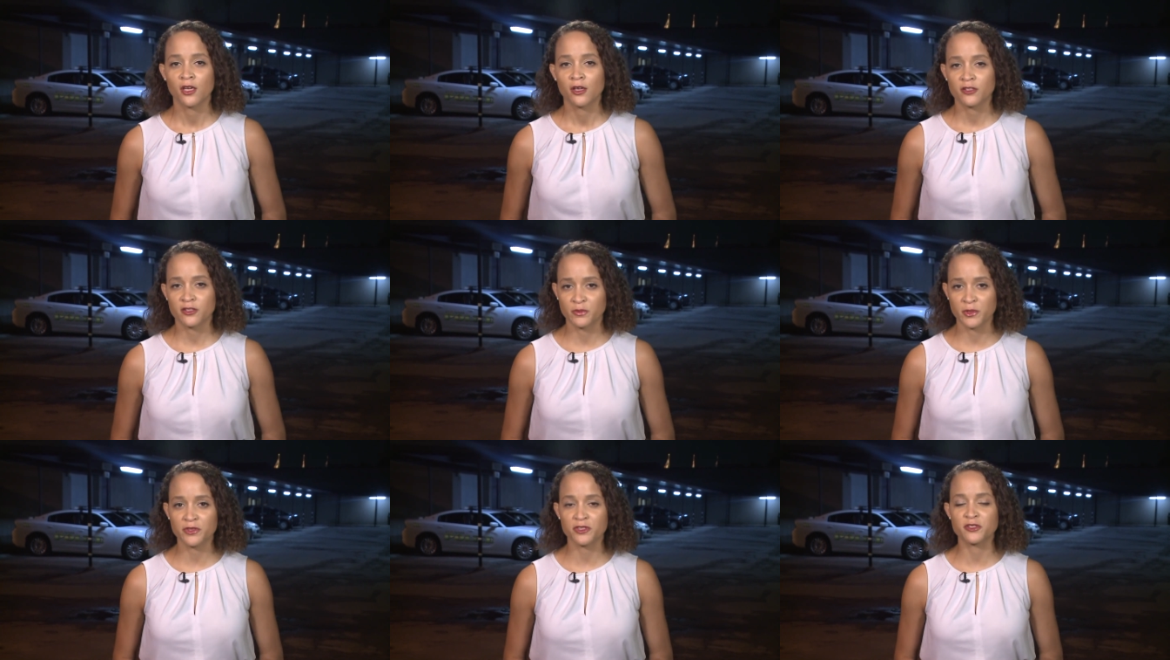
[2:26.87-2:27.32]

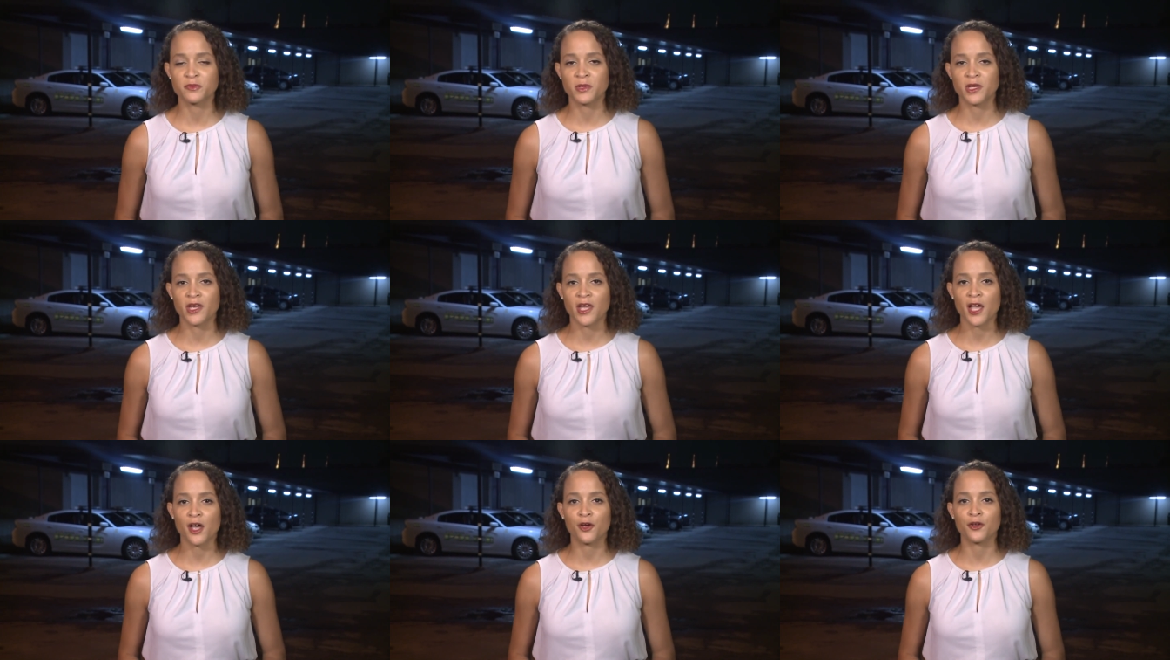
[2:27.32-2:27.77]
Smith is
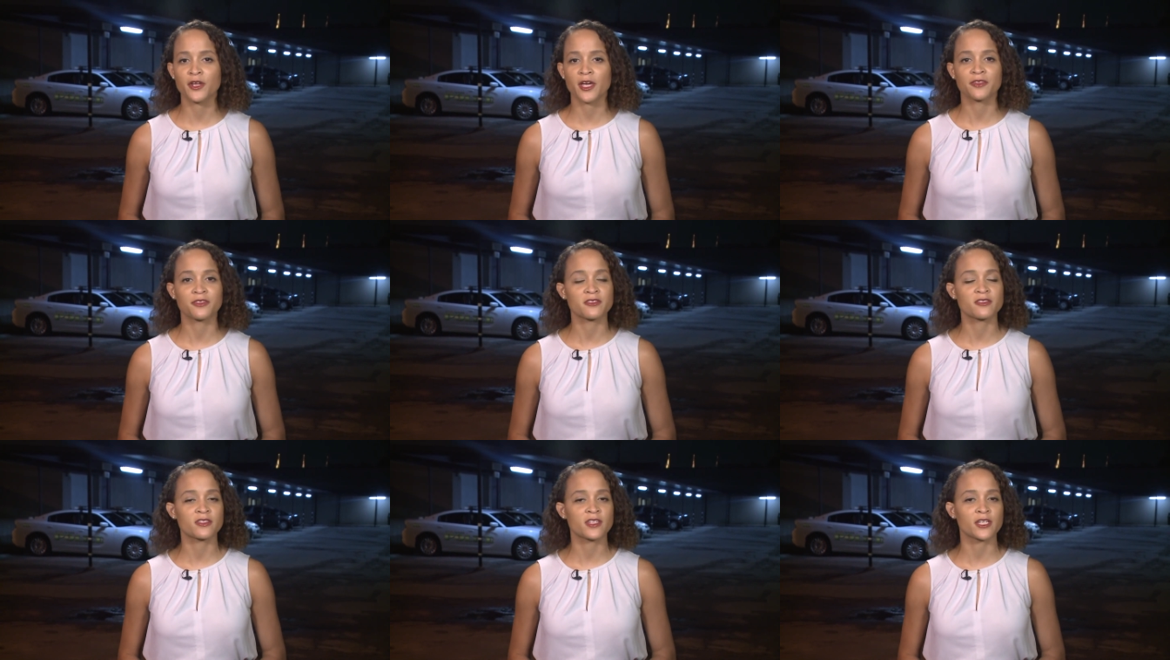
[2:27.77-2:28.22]
being held
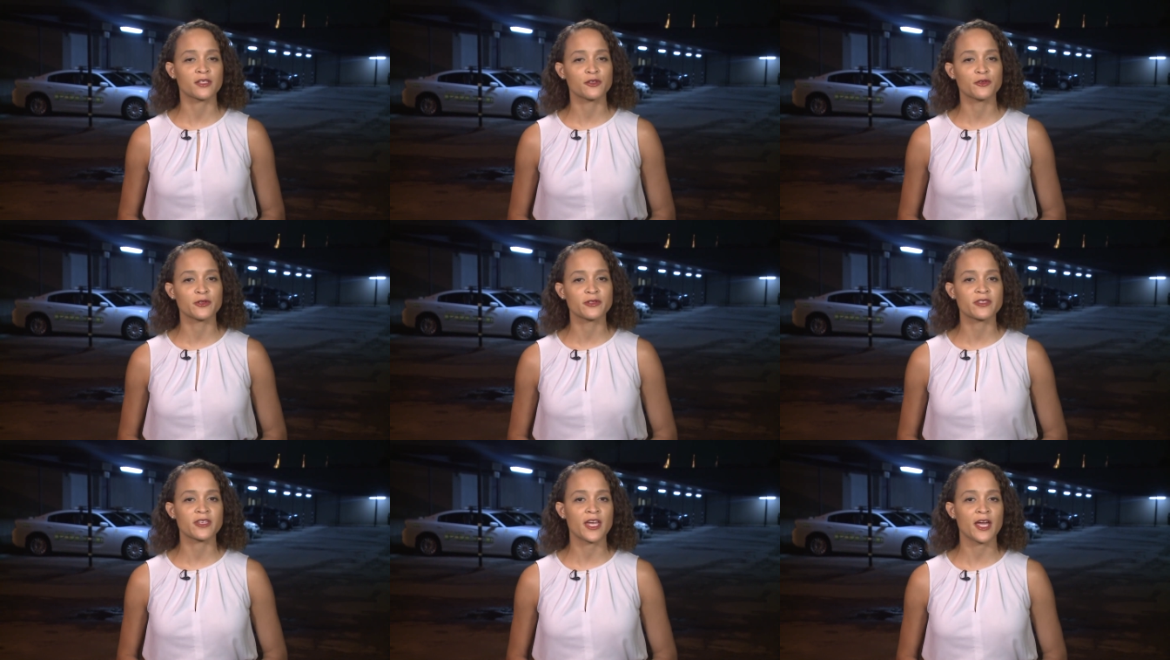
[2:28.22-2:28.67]
at the St.
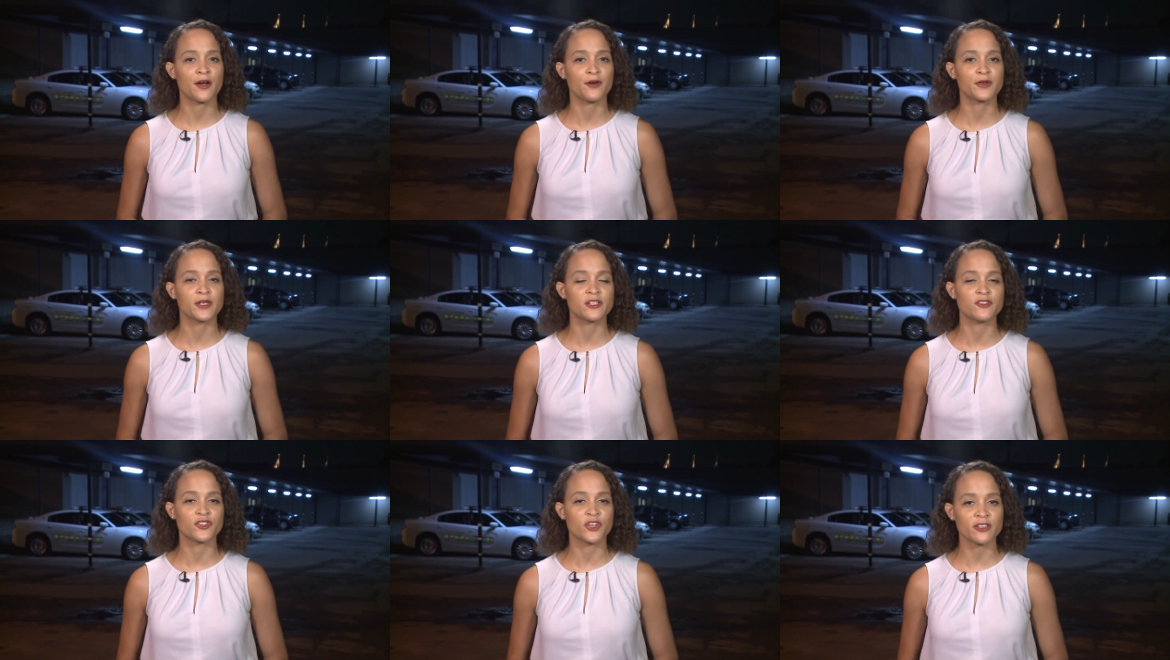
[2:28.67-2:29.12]
Louis
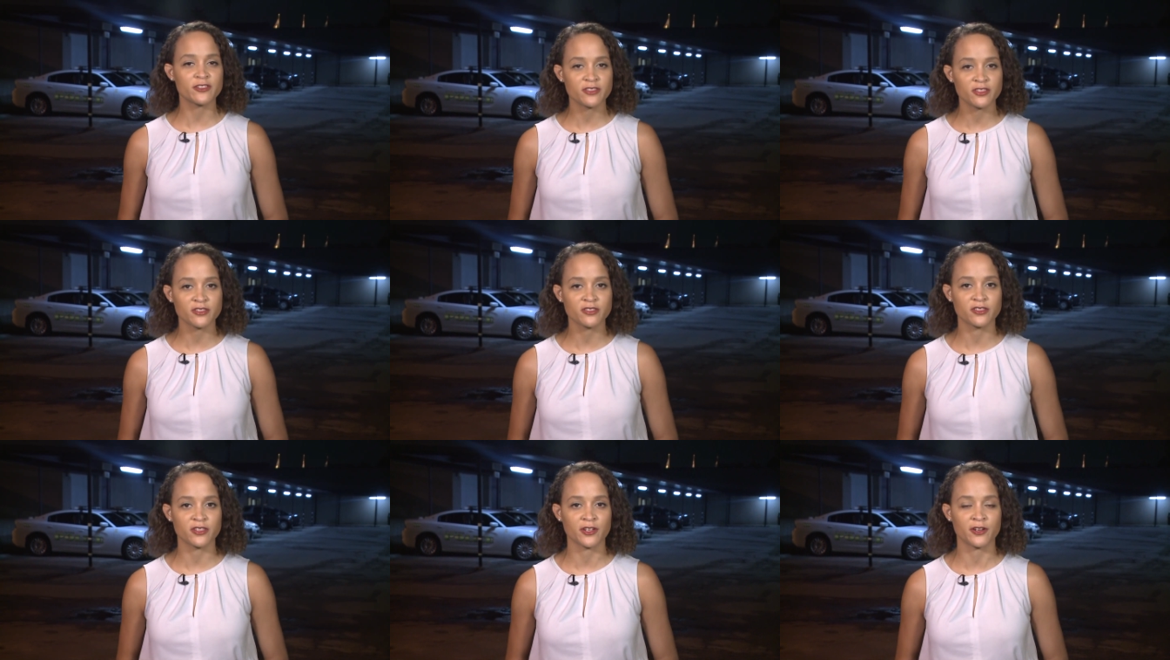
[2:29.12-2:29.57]
County
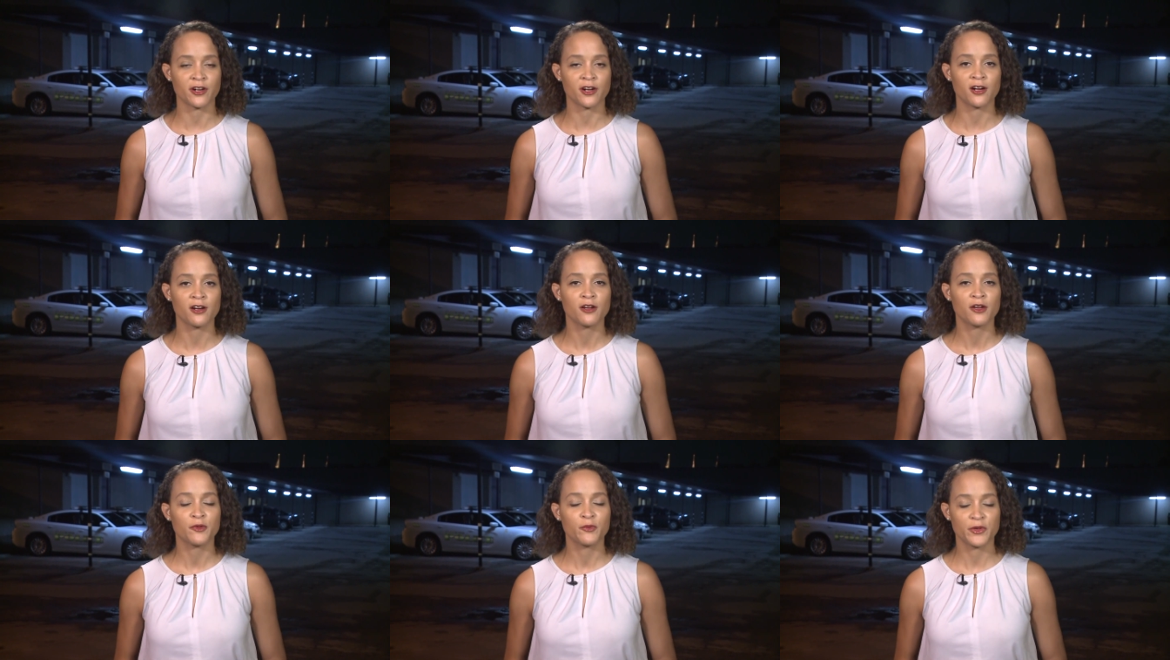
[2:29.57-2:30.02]
Justice Center
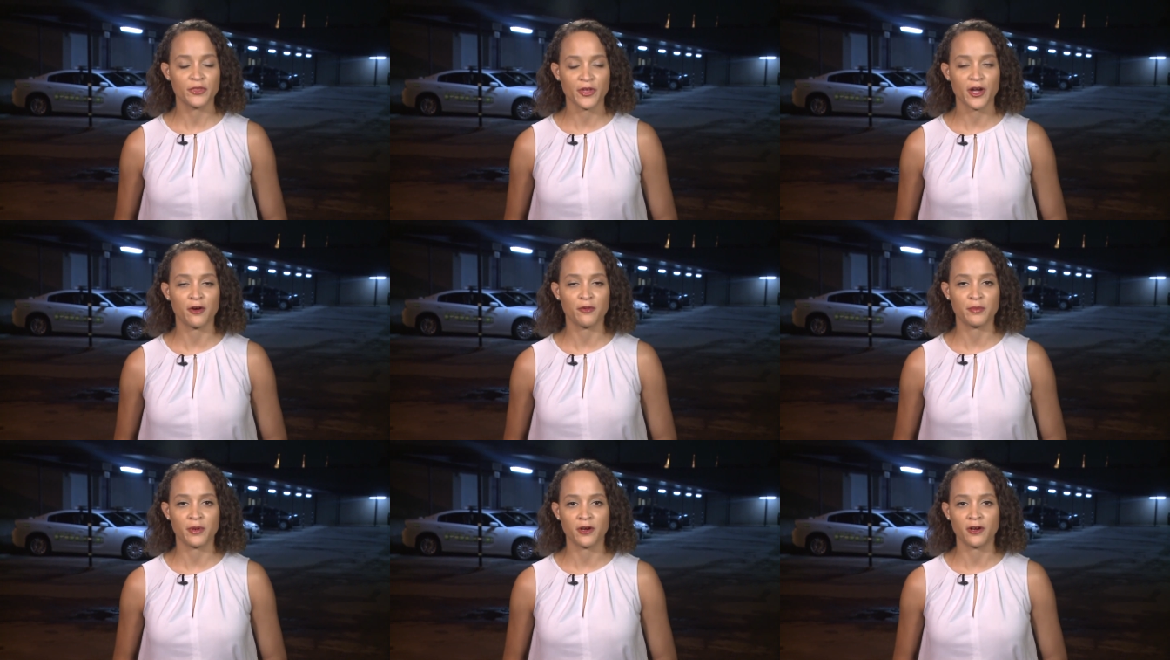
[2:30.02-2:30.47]

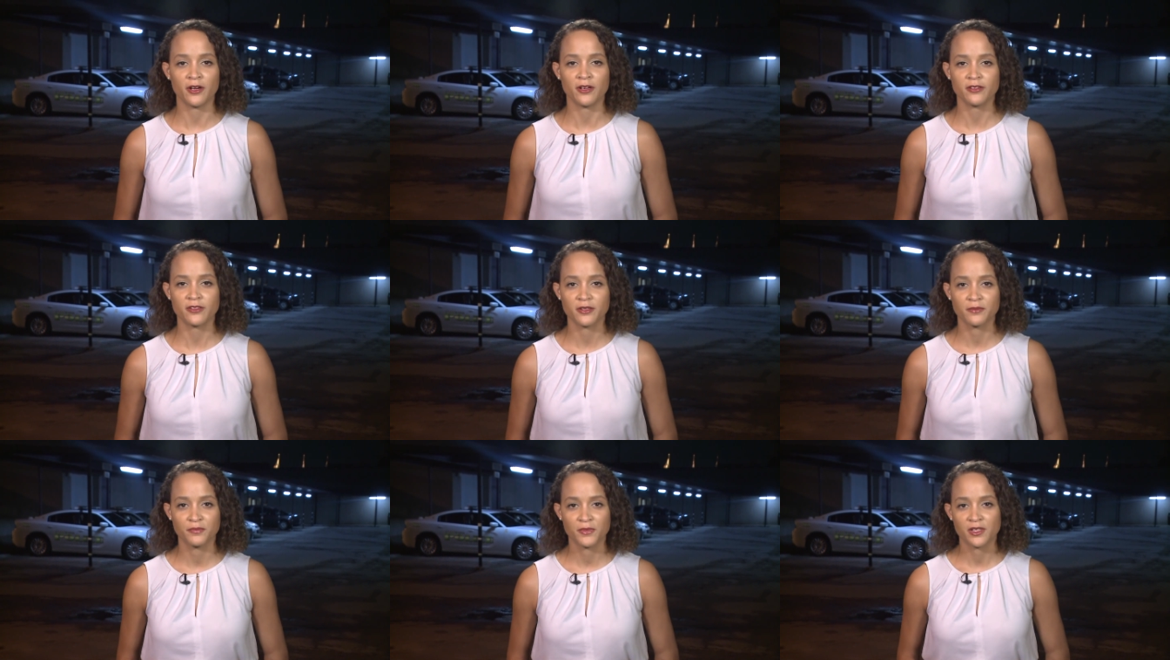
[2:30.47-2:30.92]
without
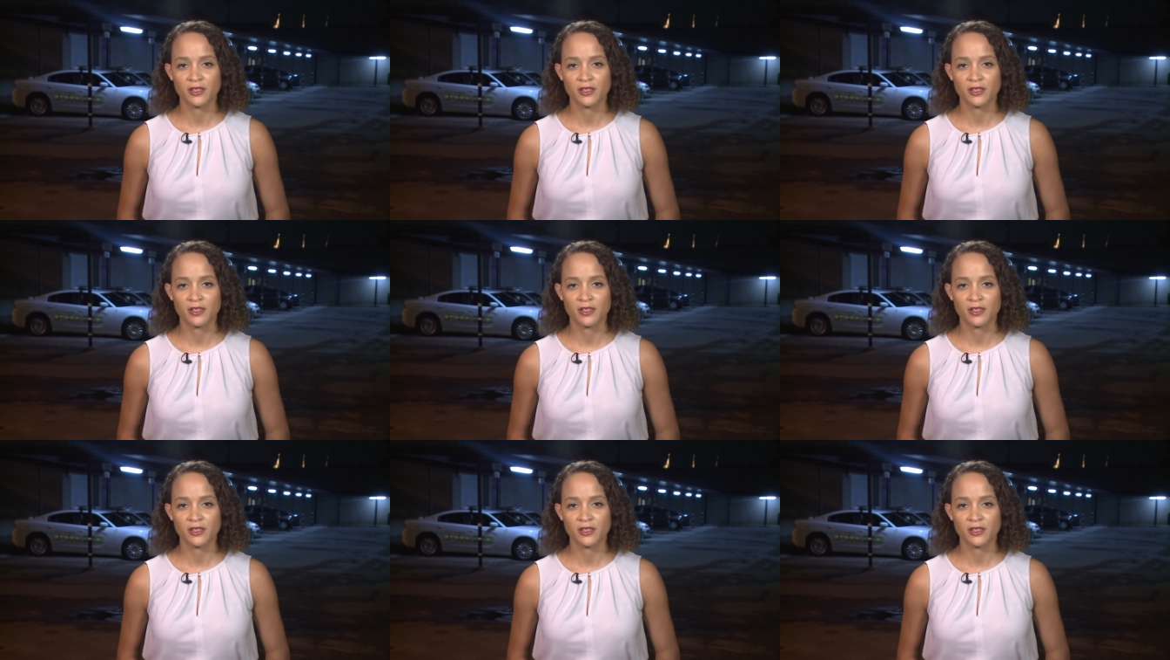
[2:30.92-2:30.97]
bond.